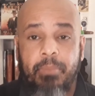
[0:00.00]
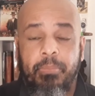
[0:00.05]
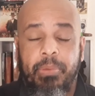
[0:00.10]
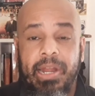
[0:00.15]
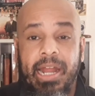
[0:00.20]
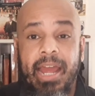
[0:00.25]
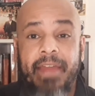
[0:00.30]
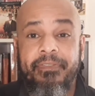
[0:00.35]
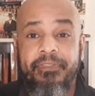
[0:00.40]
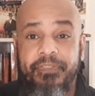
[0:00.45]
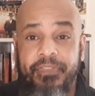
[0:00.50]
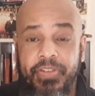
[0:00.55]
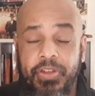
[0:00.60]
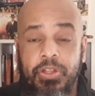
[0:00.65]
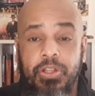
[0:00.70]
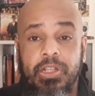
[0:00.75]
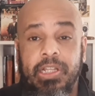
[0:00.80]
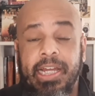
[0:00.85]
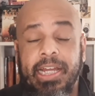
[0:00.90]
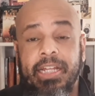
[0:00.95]
but I
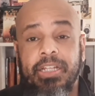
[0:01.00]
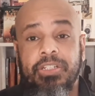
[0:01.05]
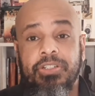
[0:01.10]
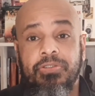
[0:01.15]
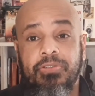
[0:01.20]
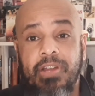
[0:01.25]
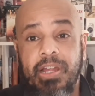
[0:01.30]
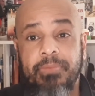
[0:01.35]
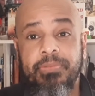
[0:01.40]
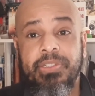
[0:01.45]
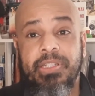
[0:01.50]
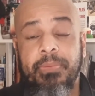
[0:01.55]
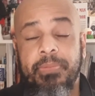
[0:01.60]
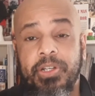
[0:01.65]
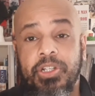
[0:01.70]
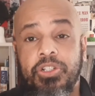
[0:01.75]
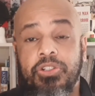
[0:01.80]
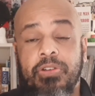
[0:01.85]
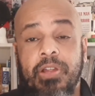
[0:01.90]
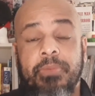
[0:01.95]
feel like some of
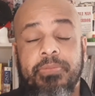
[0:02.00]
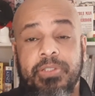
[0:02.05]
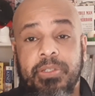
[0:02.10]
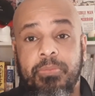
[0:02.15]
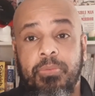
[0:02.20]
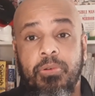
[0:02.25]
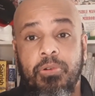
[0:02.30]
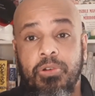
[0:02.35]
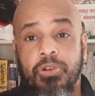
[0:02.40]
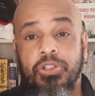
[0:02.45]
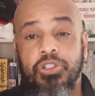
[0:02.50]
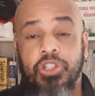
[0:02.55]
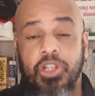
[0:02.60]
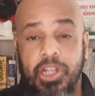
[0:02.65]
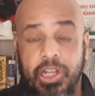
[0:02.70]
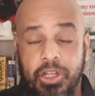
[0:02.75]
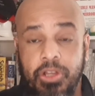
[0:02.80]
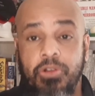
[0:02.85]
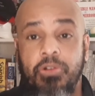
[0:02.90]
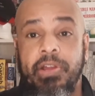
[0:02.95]
the Trump supporters are
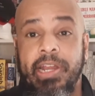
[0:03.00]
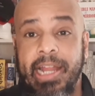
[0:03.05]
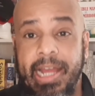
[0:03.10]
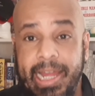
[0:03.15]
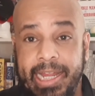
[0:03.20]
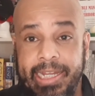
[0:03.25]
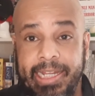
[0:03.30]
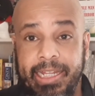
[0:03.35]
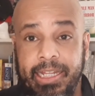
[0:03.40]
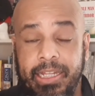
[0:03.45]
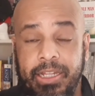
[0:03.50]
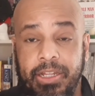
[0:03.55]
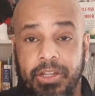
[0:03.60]
going to go in hiding.